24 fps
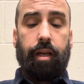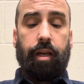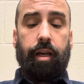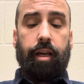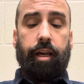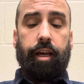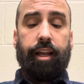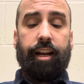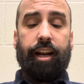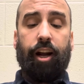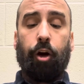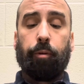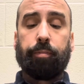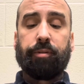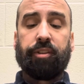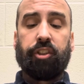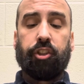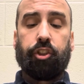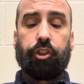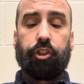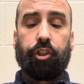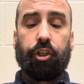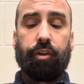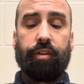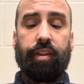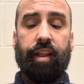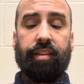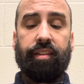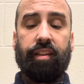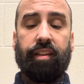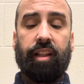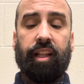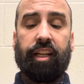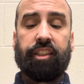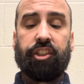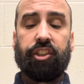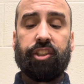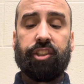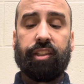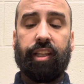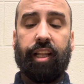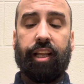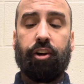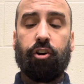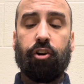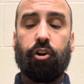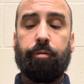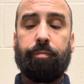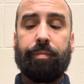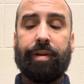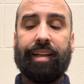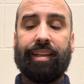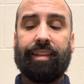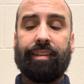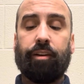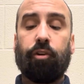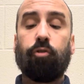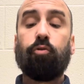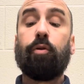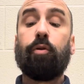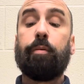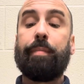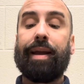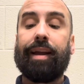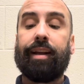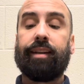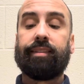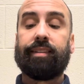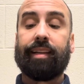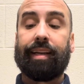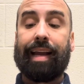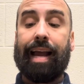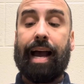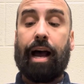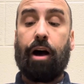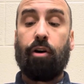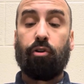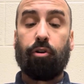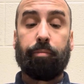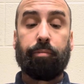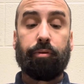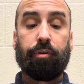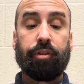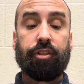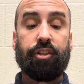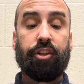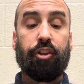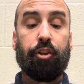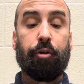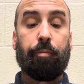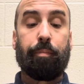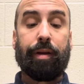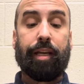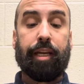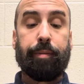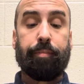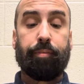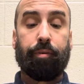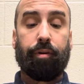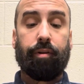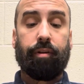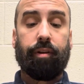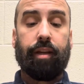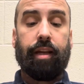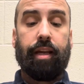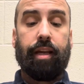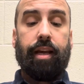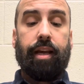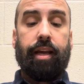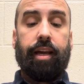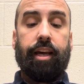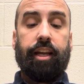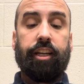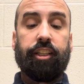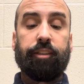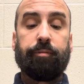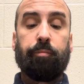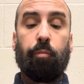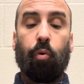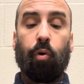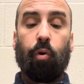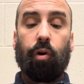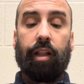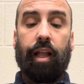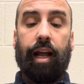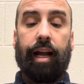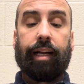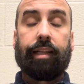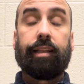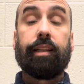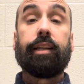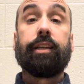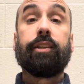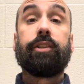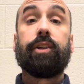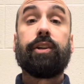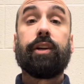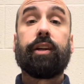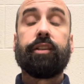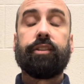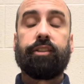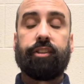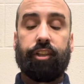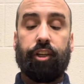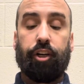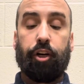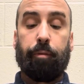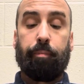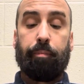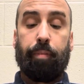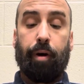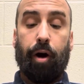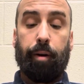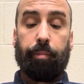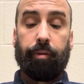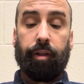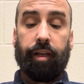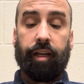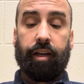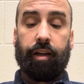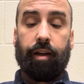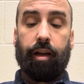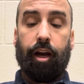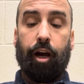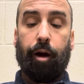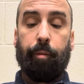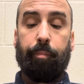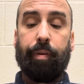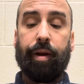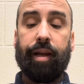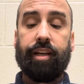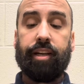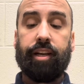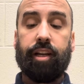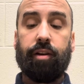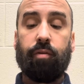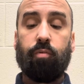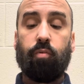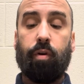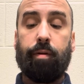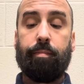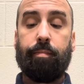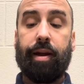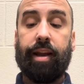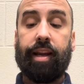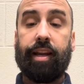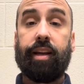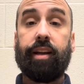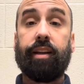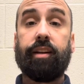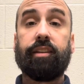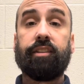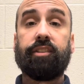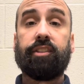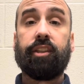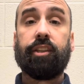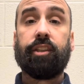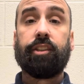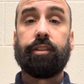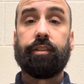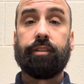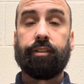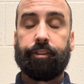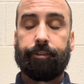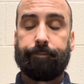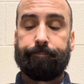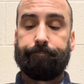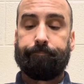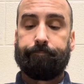It helps ensure that the legislator remains accountable to the people and is more likely to consider public opinion when making decisions.